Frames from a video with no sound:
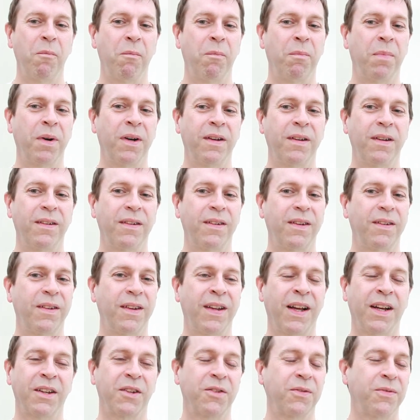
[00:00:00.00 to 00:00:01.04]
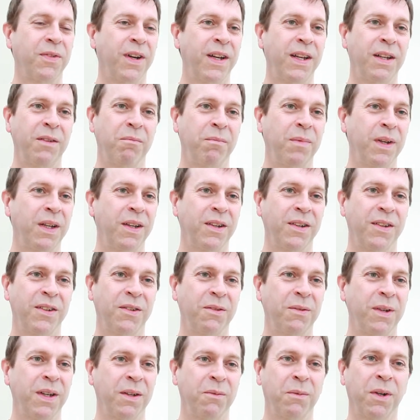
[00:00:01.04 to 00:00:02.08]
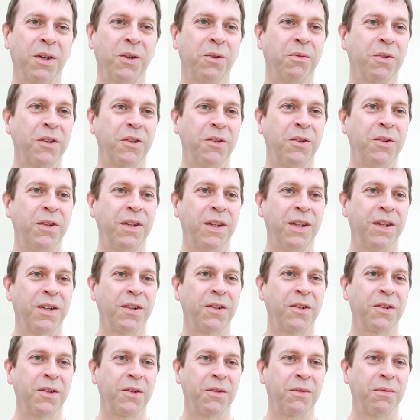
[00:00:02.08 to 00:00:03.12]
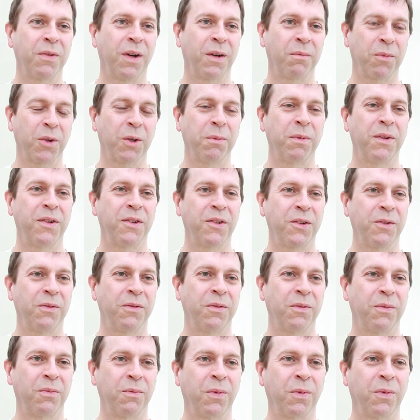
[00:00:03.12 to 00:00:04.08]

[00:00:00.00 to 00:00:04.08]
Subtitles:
but that's fine because we had well over 2 years of a promise of